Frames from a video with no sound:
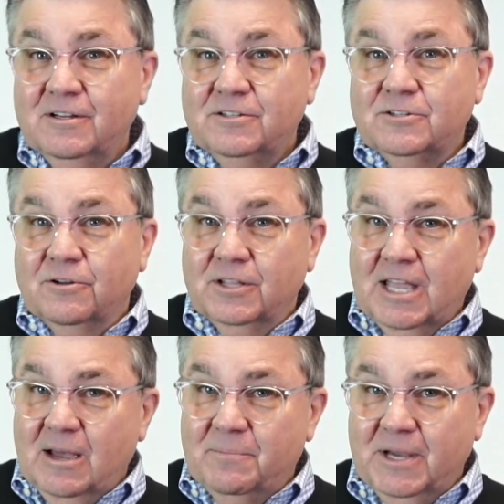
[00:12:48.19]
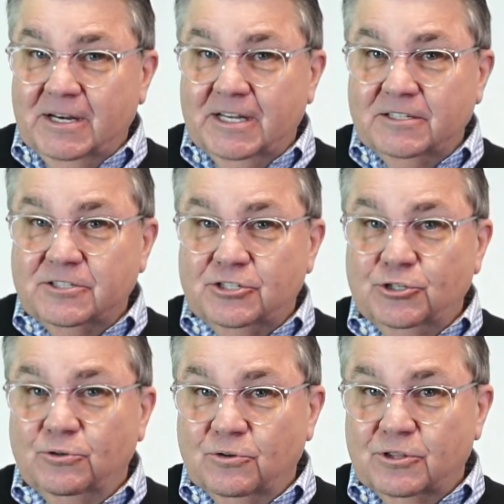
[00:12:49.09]
So the campaign ends
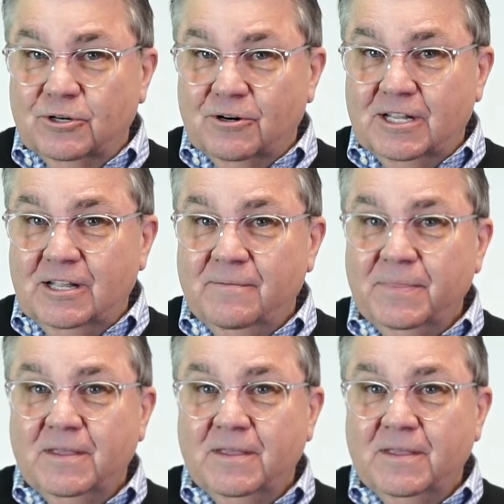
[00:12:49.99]
June 30.